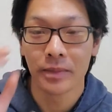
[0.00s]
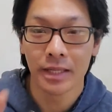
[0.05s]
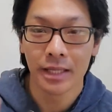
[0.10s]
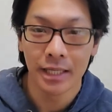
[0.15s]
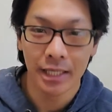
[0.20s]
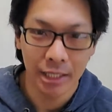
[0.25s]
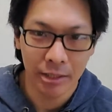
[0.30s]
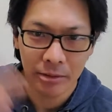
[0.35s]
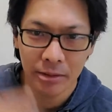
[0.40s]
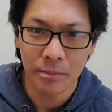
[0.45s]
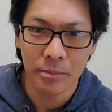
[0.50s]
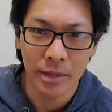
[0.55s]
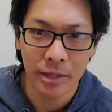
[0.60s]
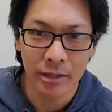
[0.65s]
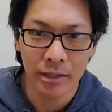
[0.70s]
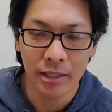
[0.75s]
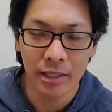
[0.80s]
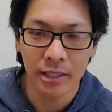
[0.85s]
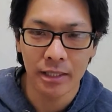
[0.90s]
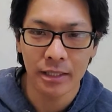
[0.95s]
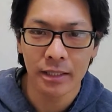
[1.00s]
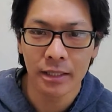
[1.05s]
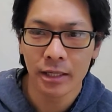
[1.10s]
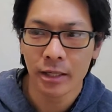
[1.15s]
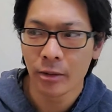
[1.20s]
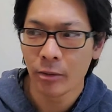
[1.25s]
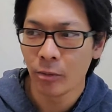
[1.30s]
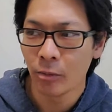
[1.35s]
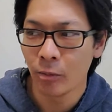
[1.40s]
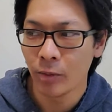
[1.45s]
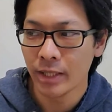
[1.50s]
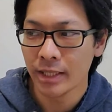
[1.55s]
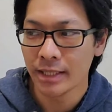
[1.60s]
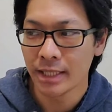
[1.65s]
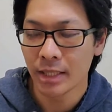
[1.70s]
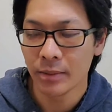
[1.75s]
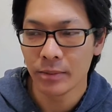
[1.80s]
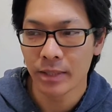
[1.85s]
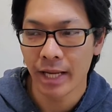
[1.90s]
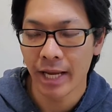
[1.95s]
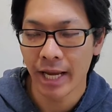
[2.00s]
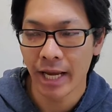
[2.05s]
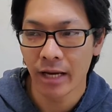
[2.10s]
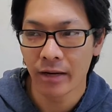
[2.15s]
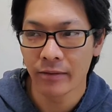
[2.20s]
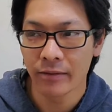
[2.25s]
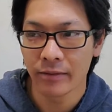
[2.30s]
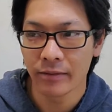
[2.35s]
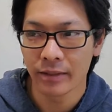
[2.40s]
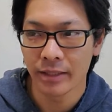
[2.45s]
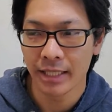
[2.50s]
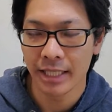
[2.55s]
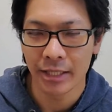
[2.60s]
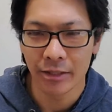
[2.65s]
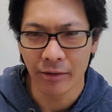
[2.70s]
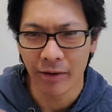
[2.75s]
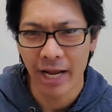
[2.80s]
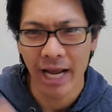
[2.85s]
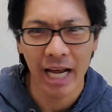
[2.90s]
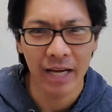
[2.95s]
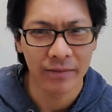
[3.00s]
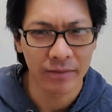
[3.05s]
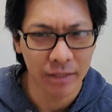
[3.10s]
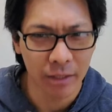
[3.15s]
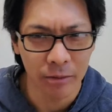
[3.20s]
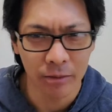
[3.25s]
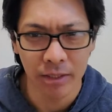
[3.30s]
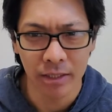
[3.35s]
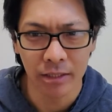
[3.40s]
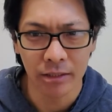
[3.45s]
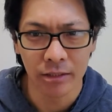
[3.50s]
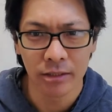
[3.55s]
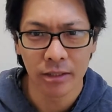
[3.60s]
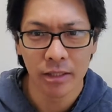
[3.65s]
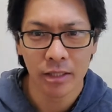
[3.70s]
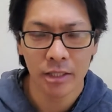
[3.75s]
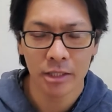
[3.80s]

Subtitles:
Here in America, we seem to have either half dosage.